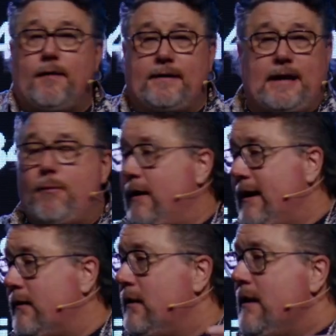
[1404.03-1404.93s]
I don't think they were
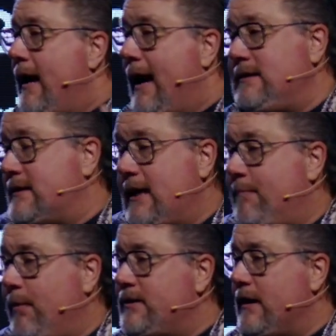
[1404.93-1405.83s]
either. And I just
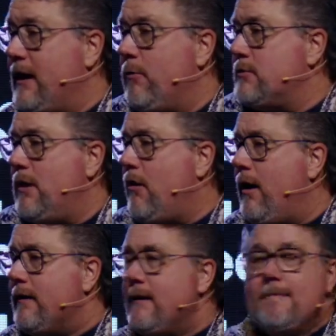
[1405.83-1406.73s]
kept preaching. I didn't know what was going on.